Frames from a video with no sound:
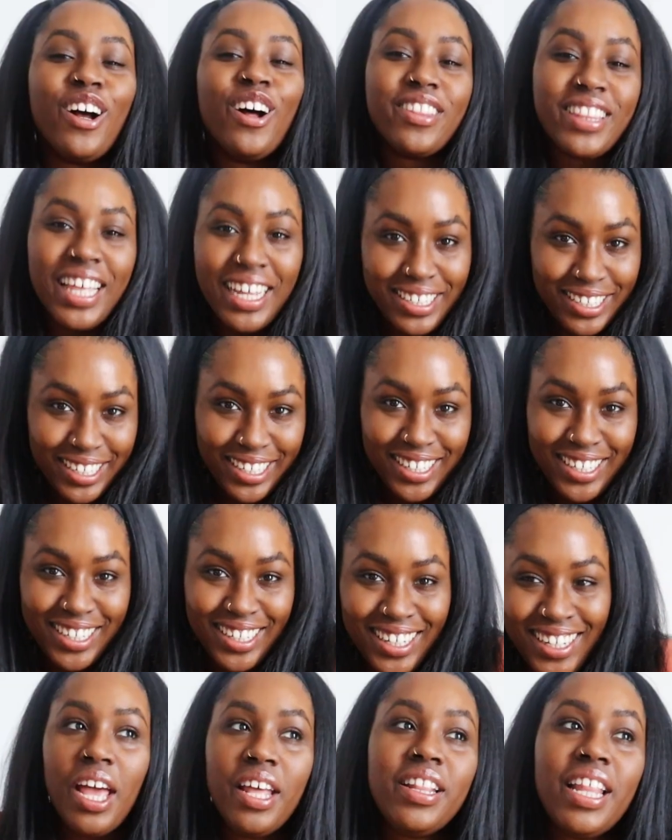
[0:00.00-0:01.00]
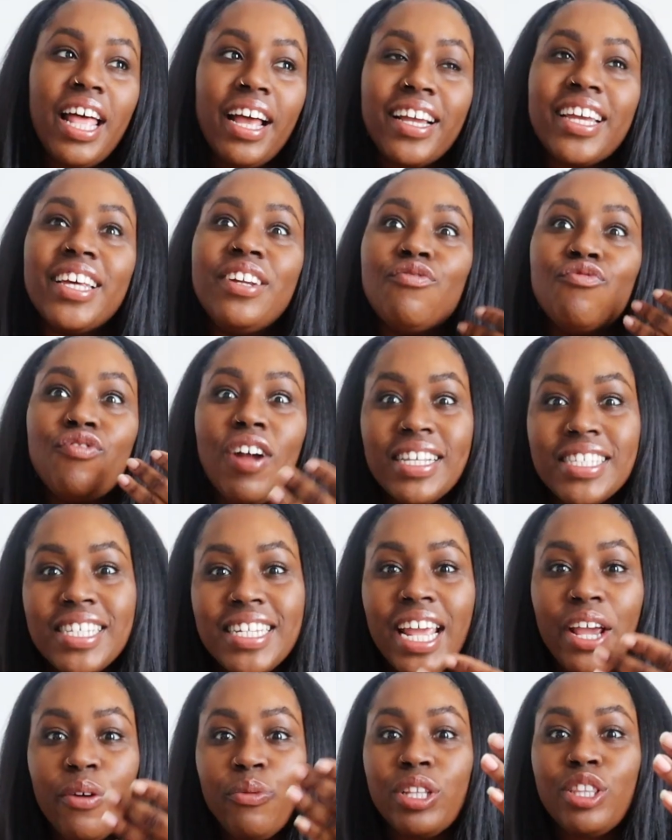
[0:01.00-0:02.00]
authentic, and that can
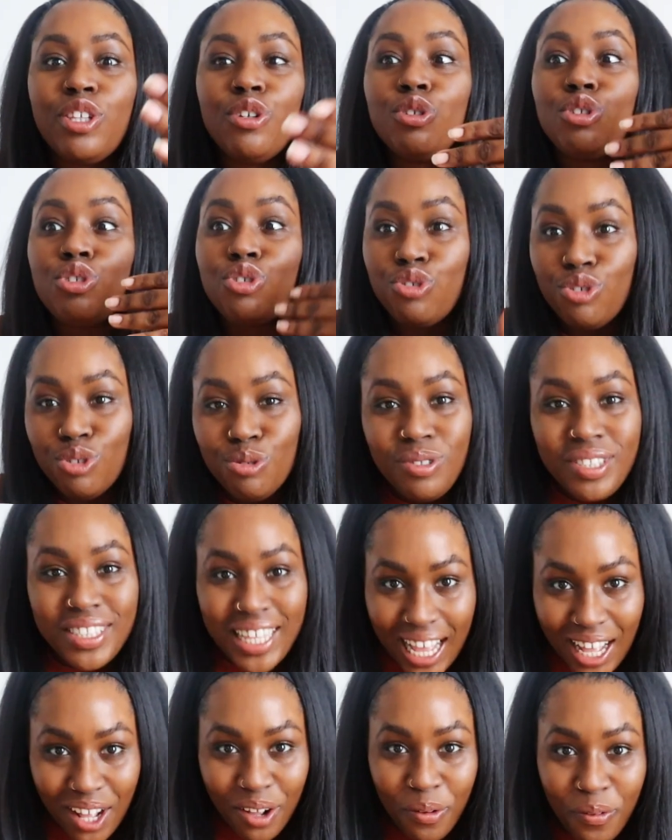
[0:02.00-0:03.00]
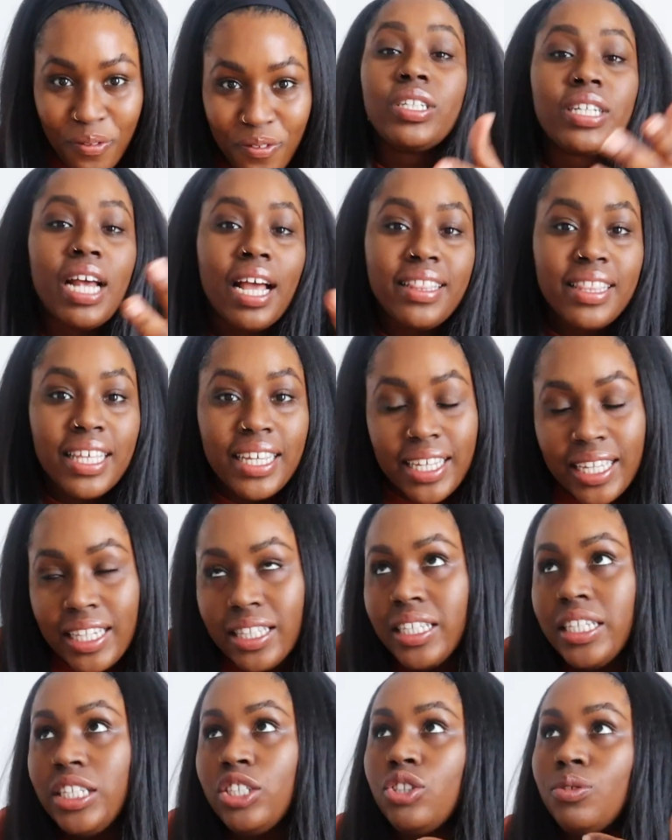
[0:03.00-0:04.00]
resonate with your true self, which I think
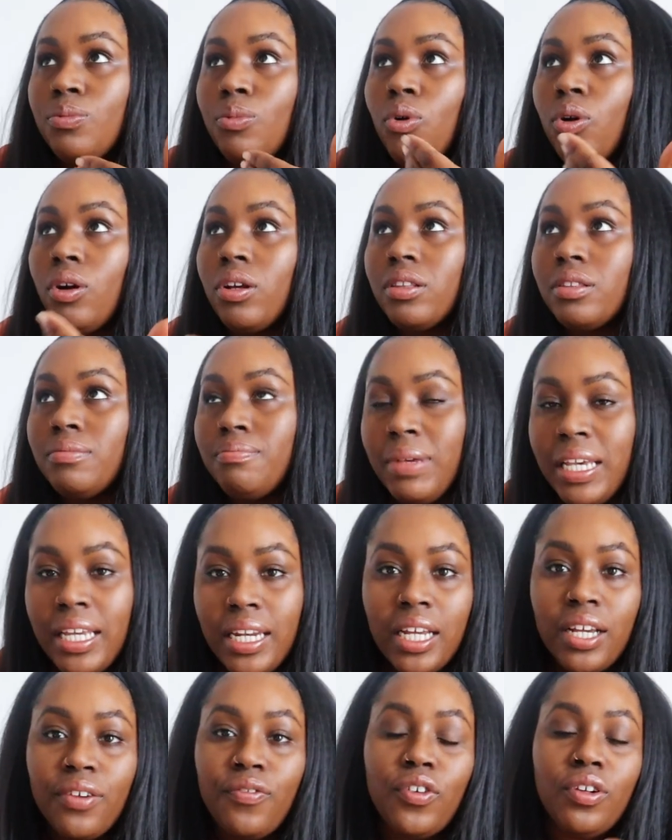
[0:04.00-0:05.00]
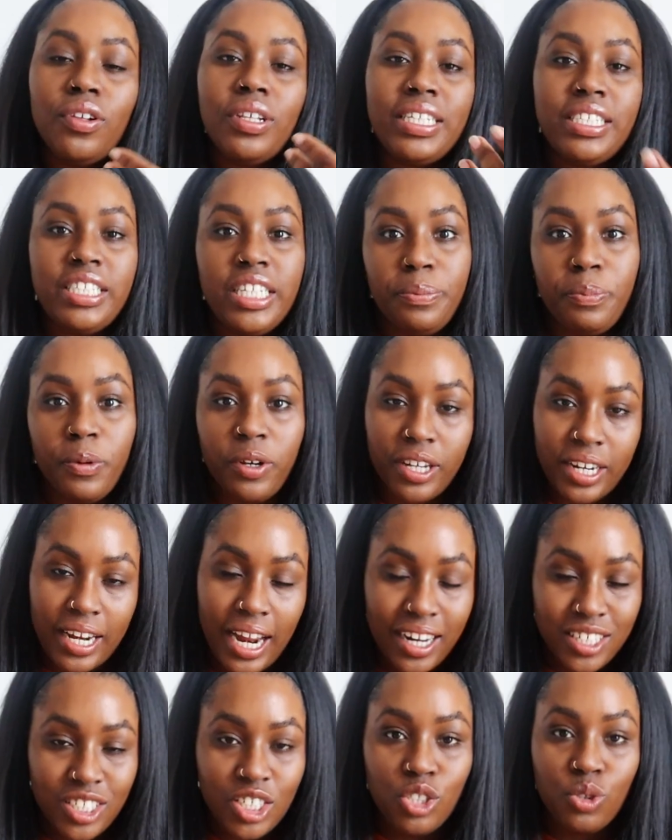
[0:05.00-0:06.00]
can lead to more meaningful and deeper
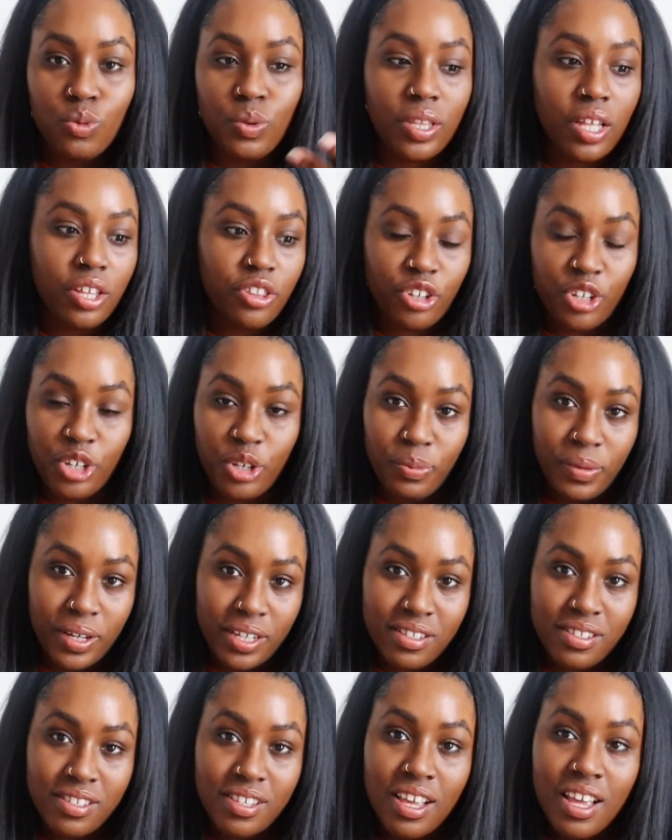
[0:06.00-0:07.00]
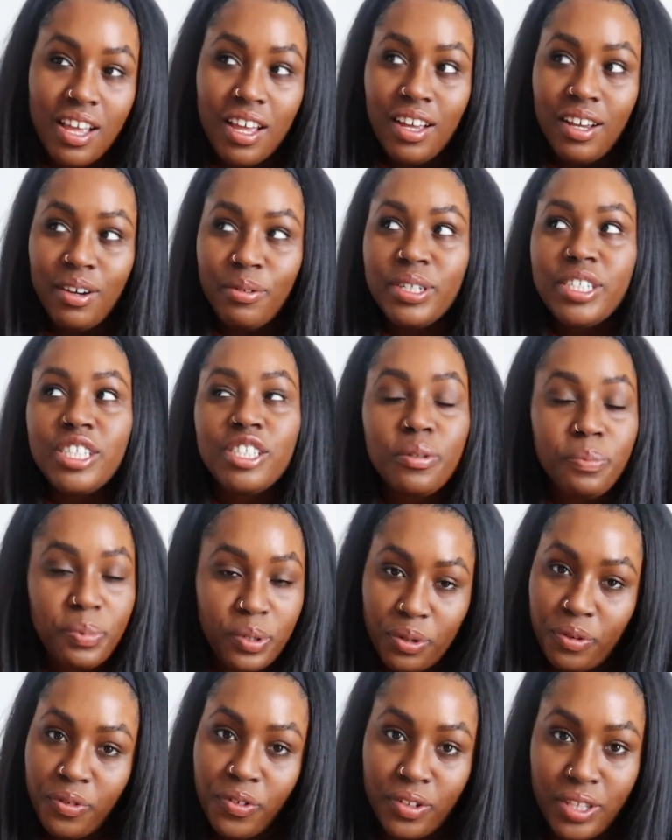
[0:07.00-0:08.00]
connections with other humans, which is a
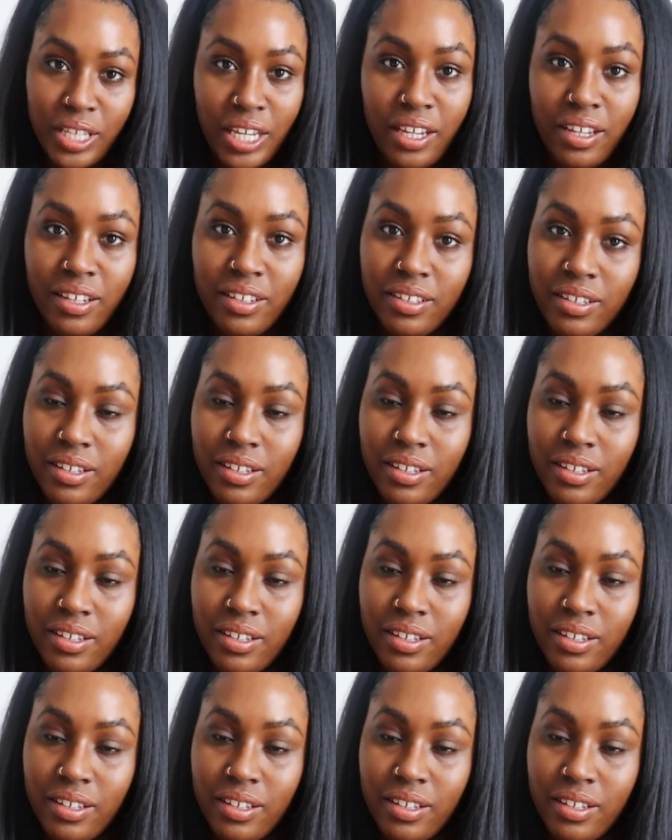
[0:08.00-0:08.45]
beautiful thing.